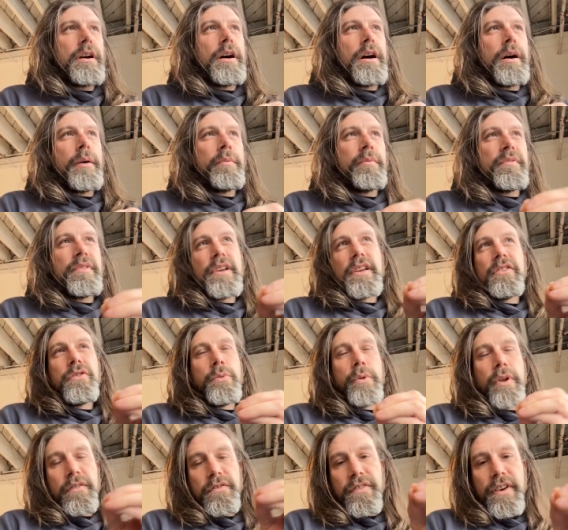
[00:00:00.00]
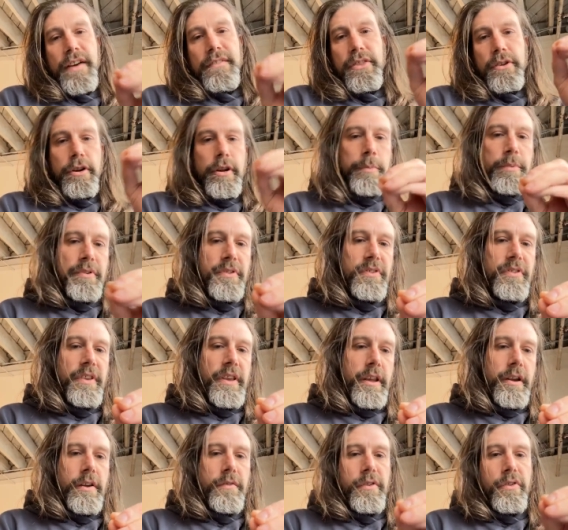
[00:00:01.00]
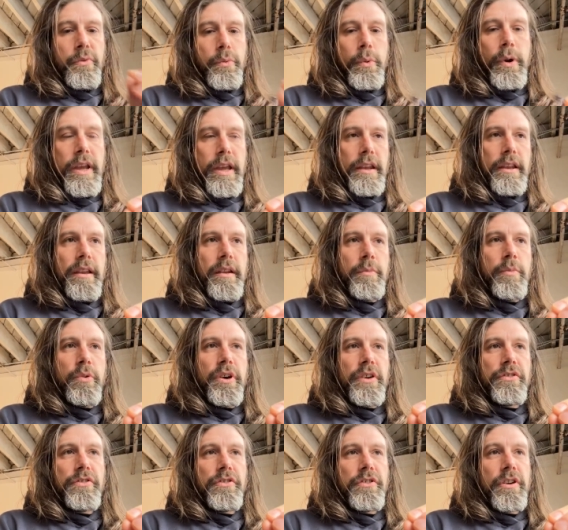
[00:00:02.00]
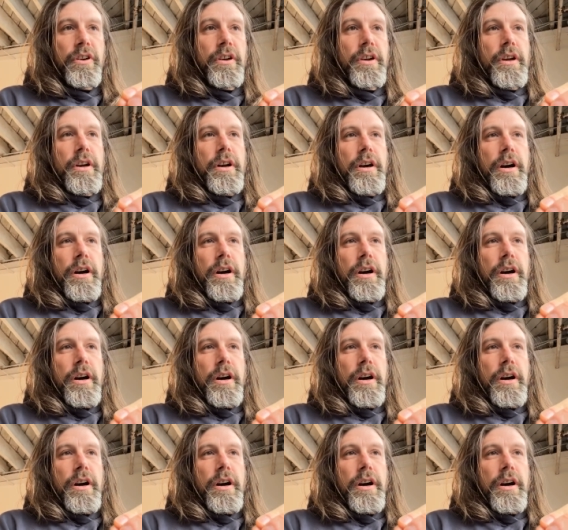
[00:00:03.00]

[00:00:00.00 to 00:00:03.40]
um, like 25, 30% of its weight in moisture.